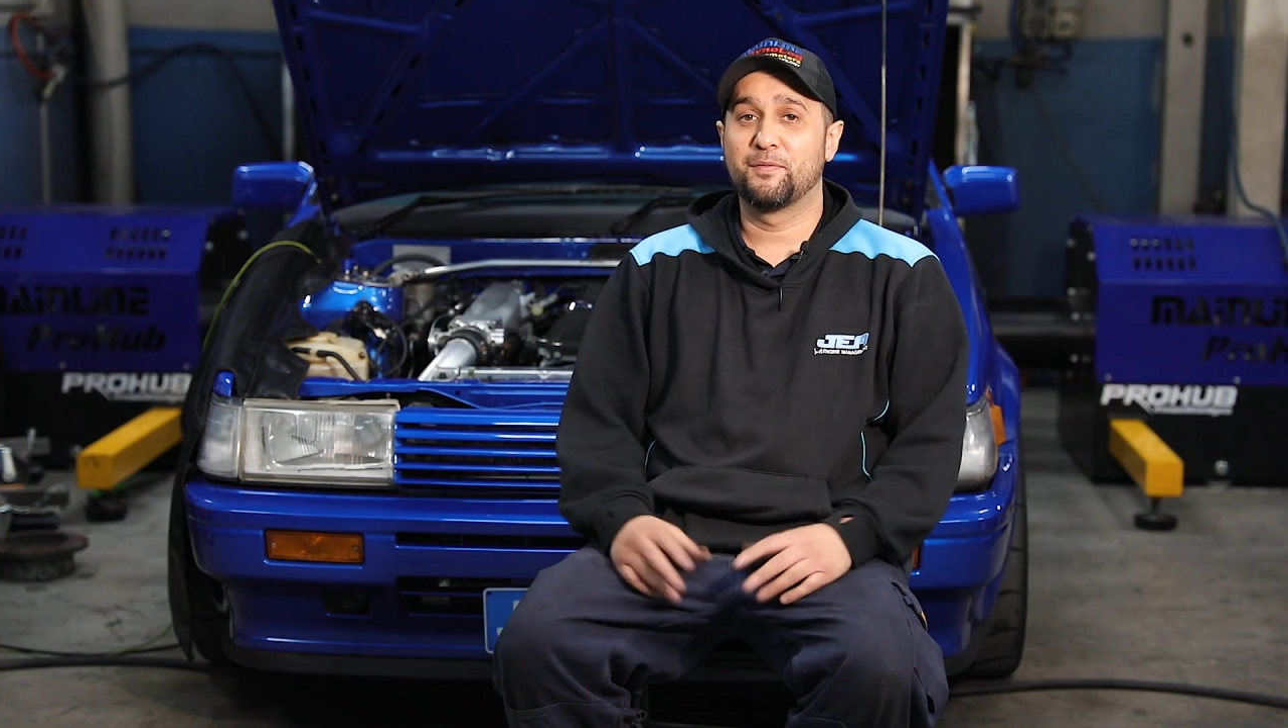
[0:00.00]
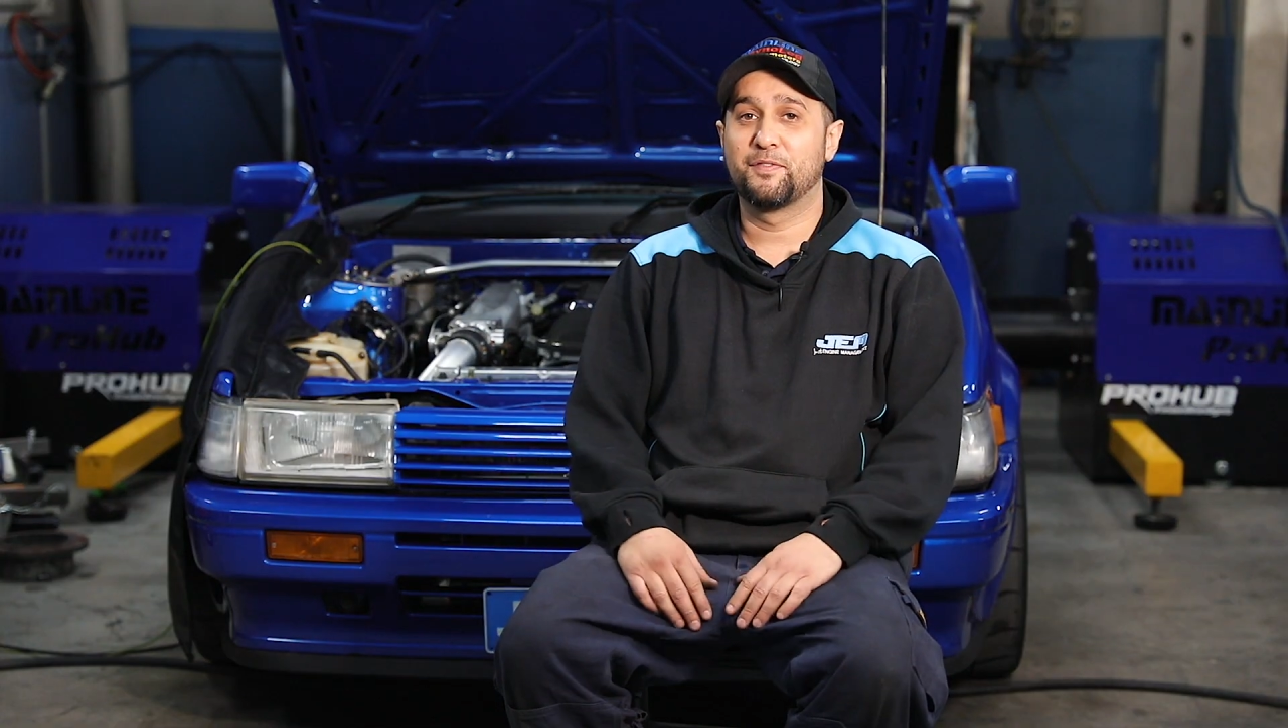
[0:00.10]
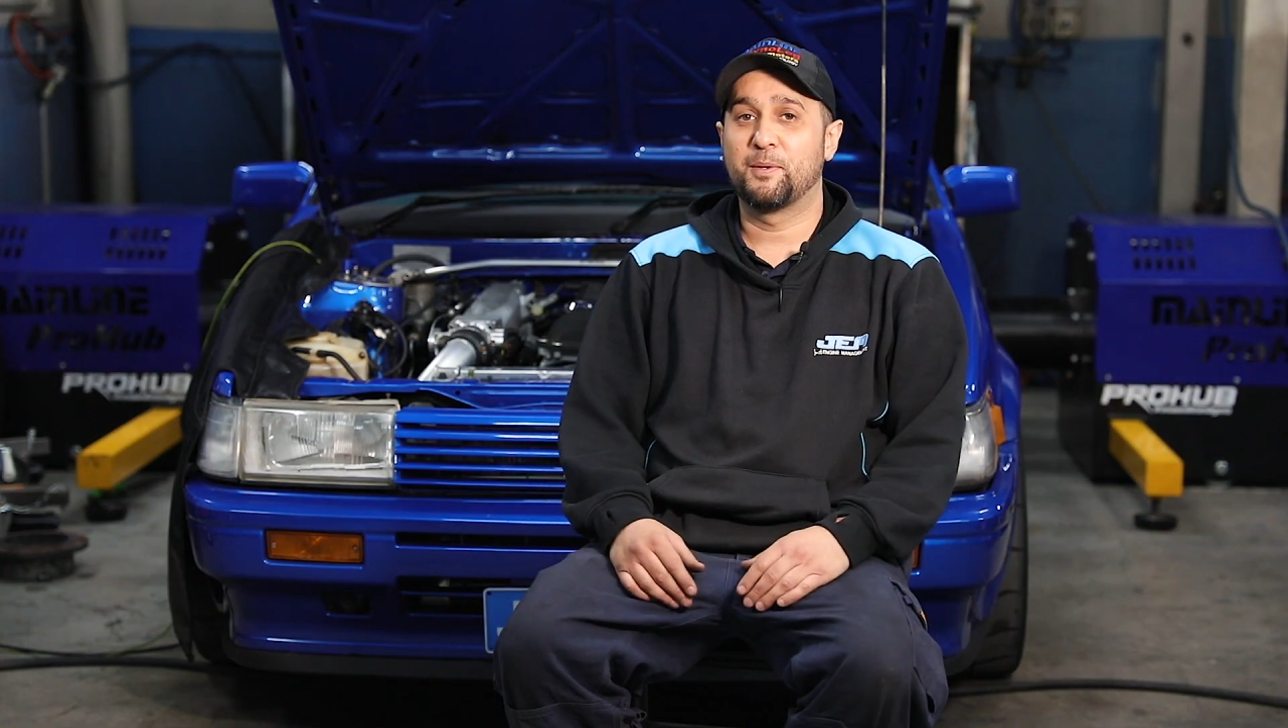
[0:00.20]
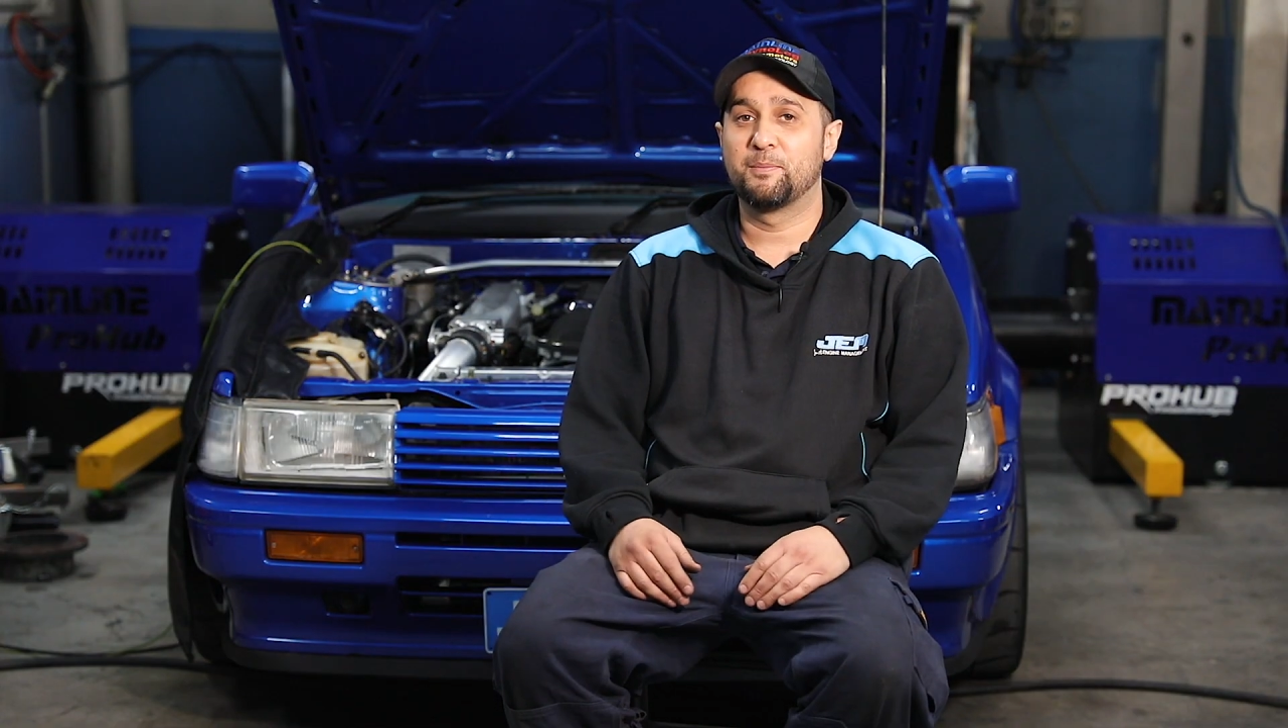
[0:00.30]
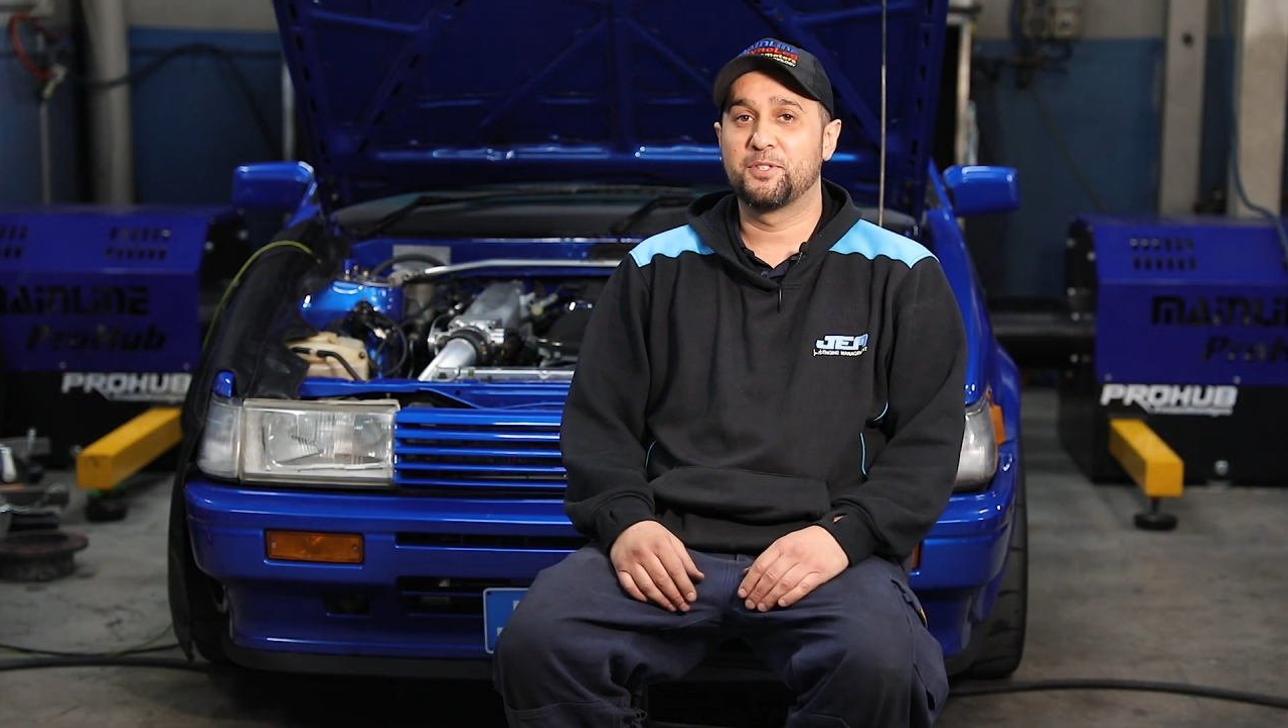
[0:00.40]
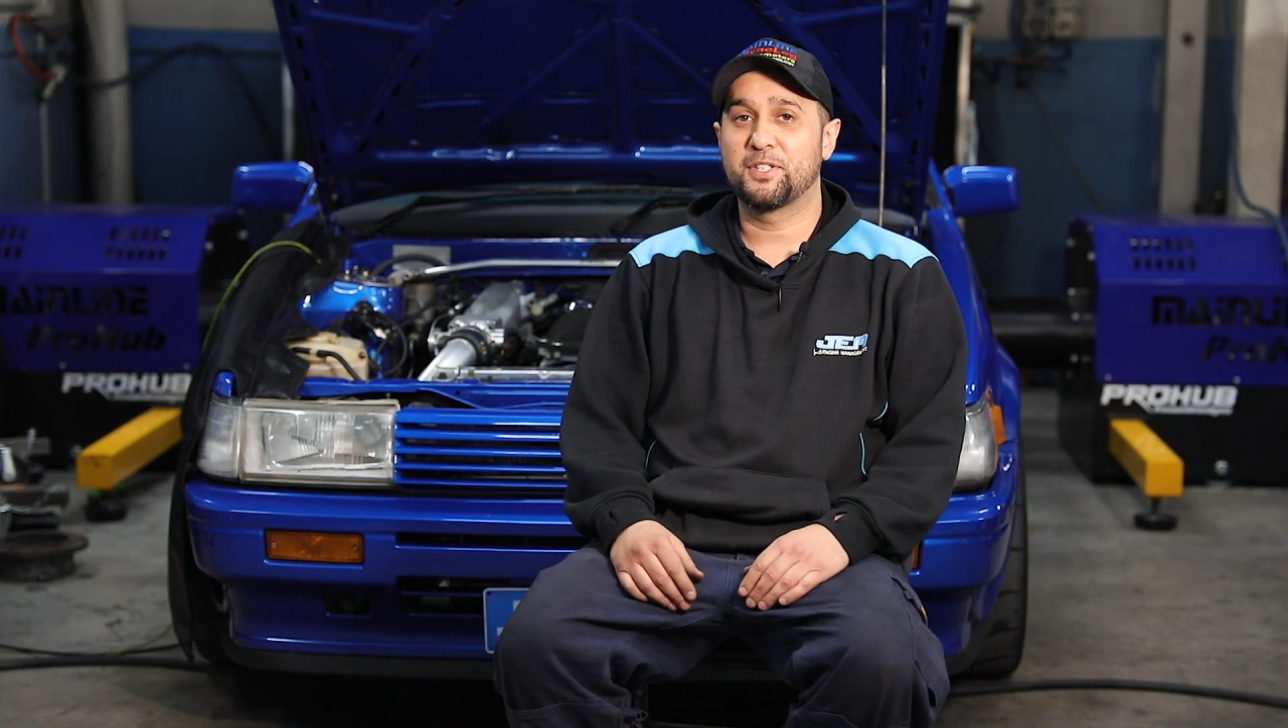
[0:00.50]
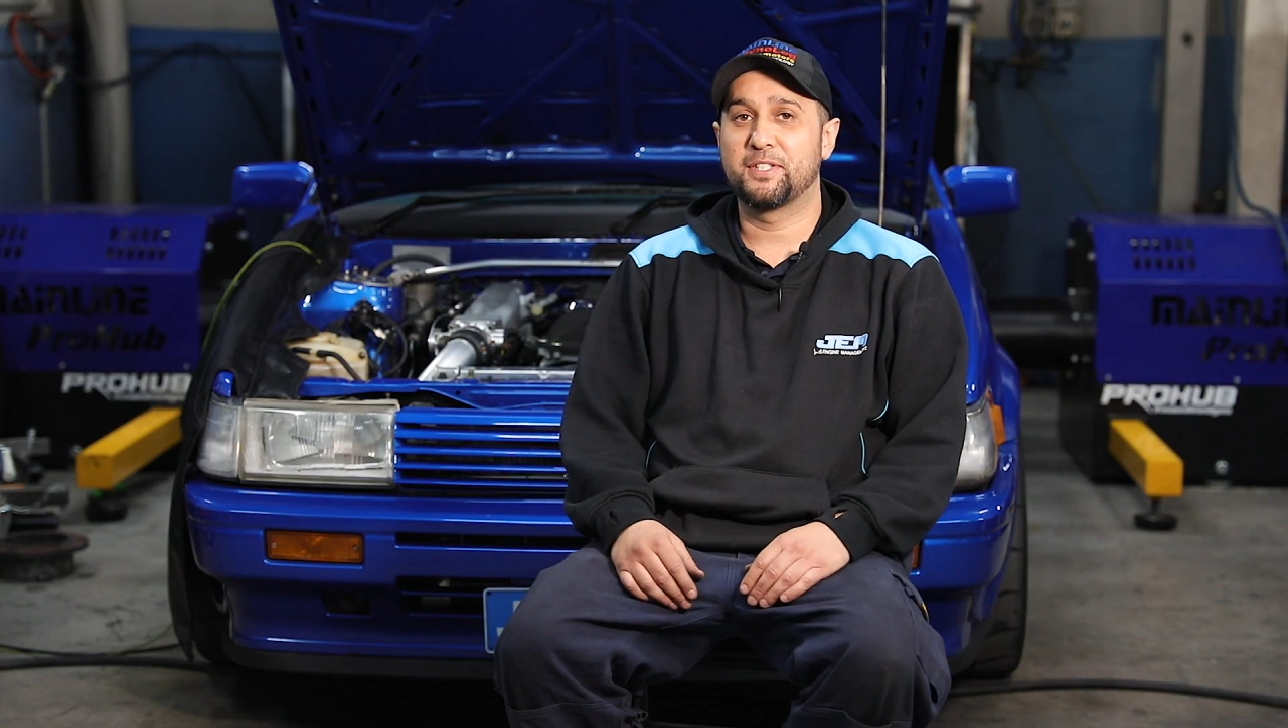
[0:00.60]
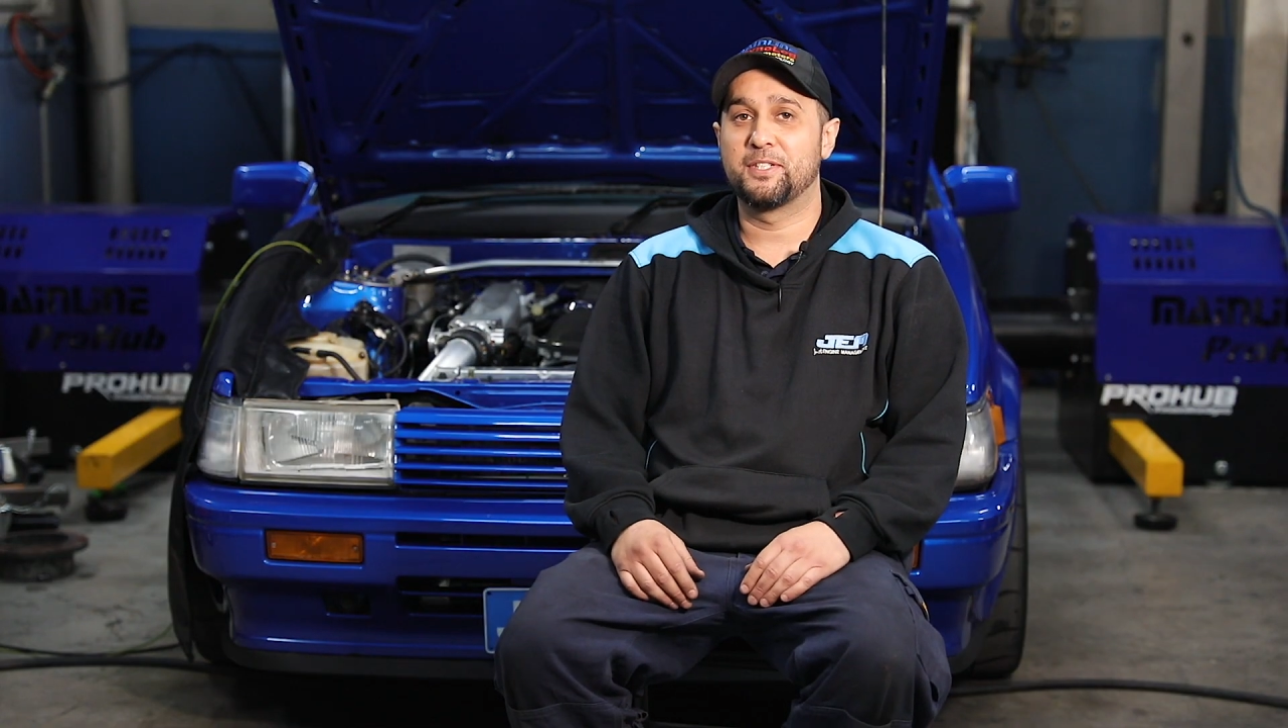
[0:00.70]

from Just